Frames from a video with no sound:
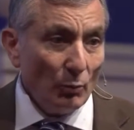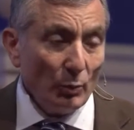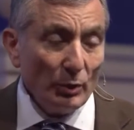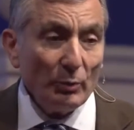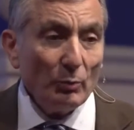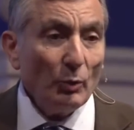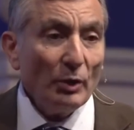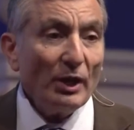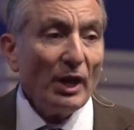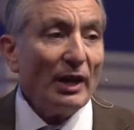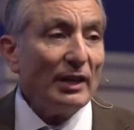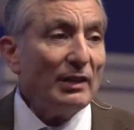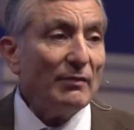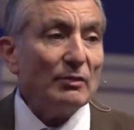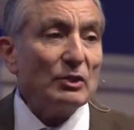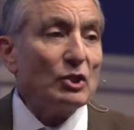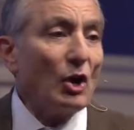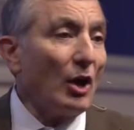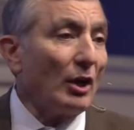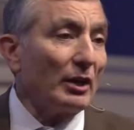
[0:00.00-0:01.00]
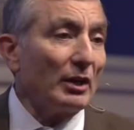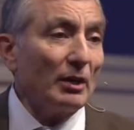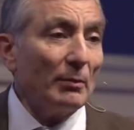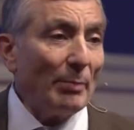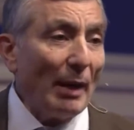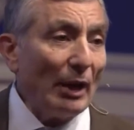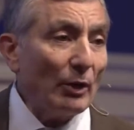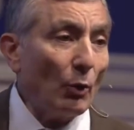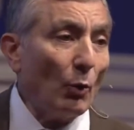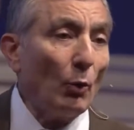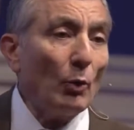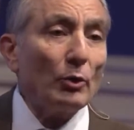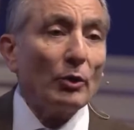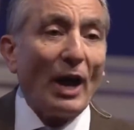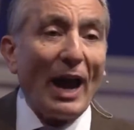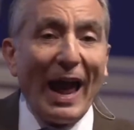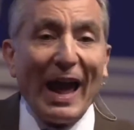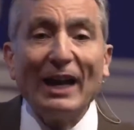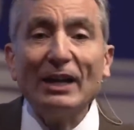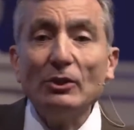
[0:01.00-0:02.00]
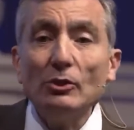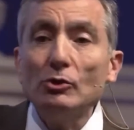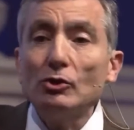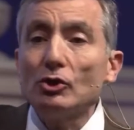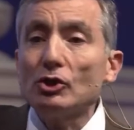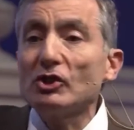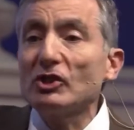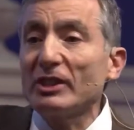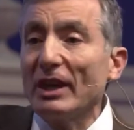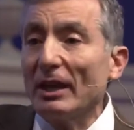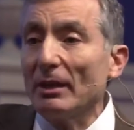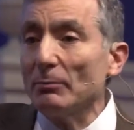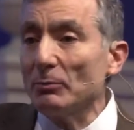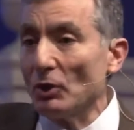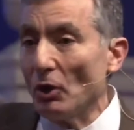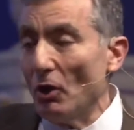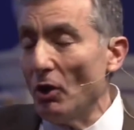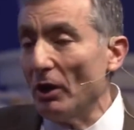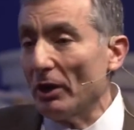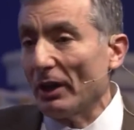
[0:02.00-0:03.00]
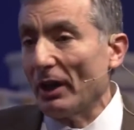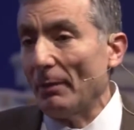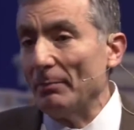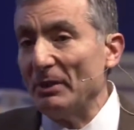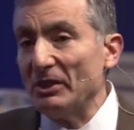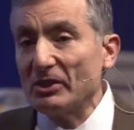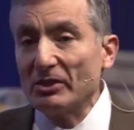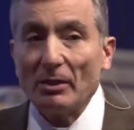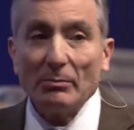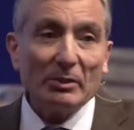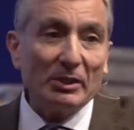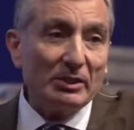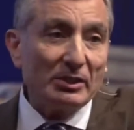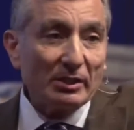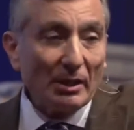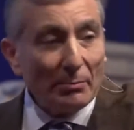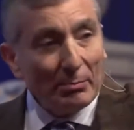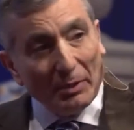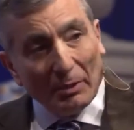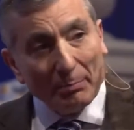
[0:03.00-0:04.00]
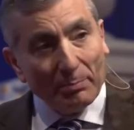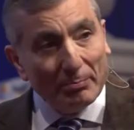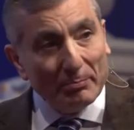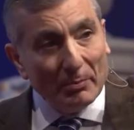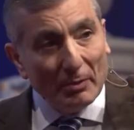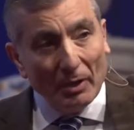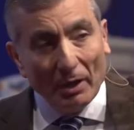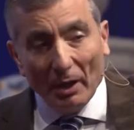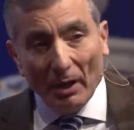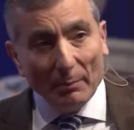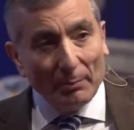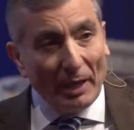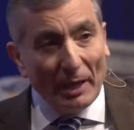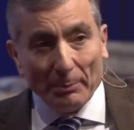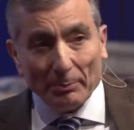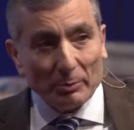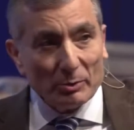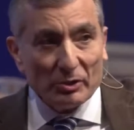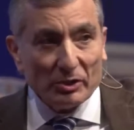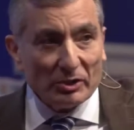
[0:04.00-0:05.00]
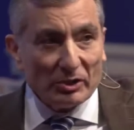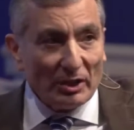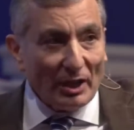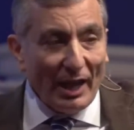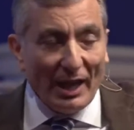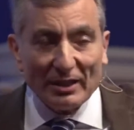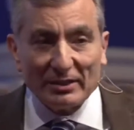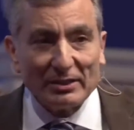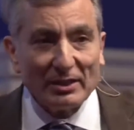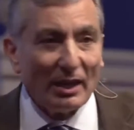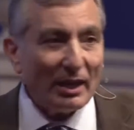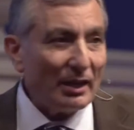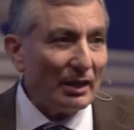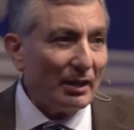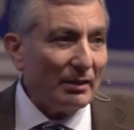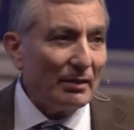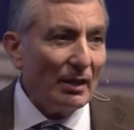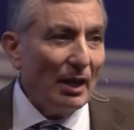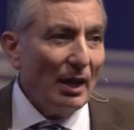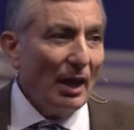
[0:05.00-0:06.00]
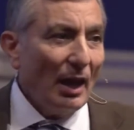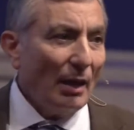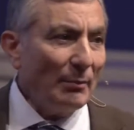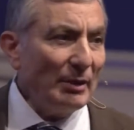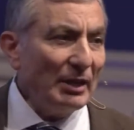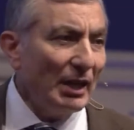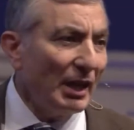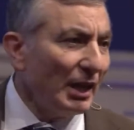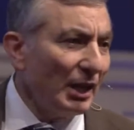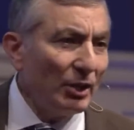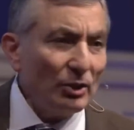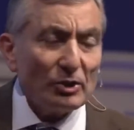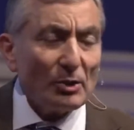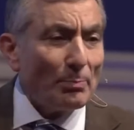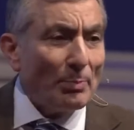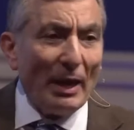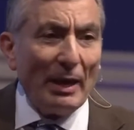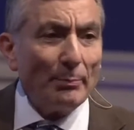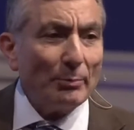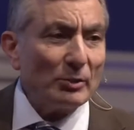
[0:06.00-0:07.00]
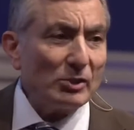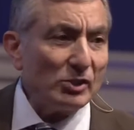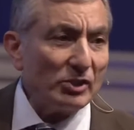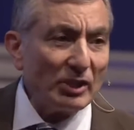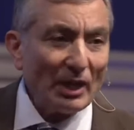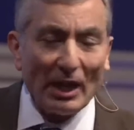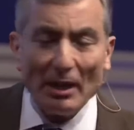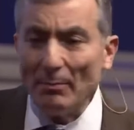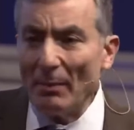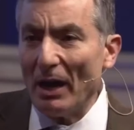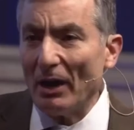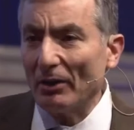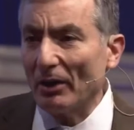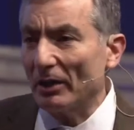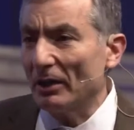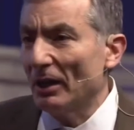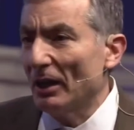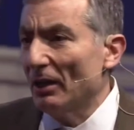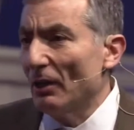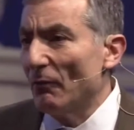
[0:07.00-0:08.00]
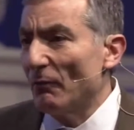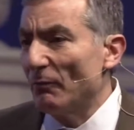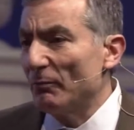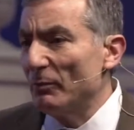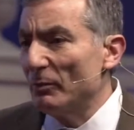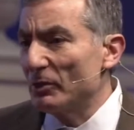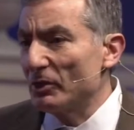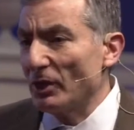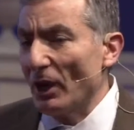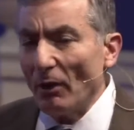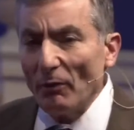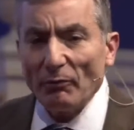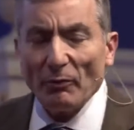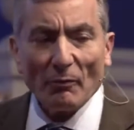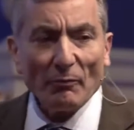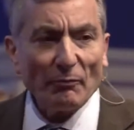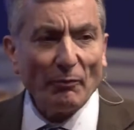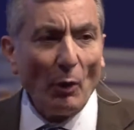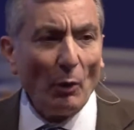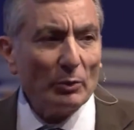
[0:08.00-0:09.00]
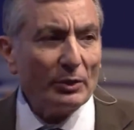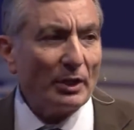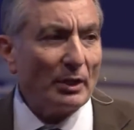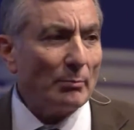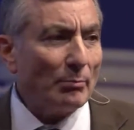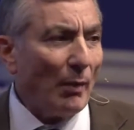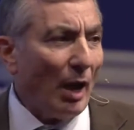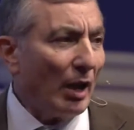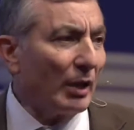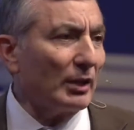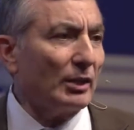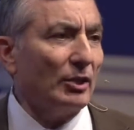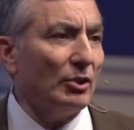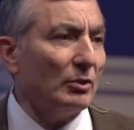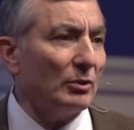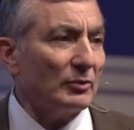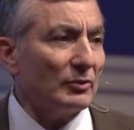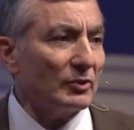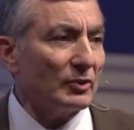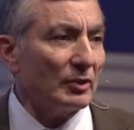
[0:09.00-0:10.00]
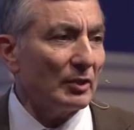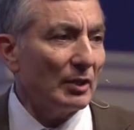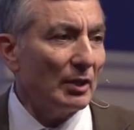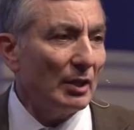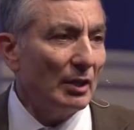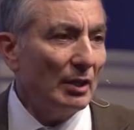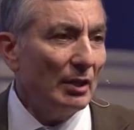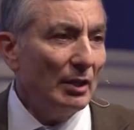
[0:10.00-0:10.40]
We're not even talking about order. How do you just get them to hook? I mean, somebody sent me a paper just last night. I mean, here's a paper just came out on self-folding molecules.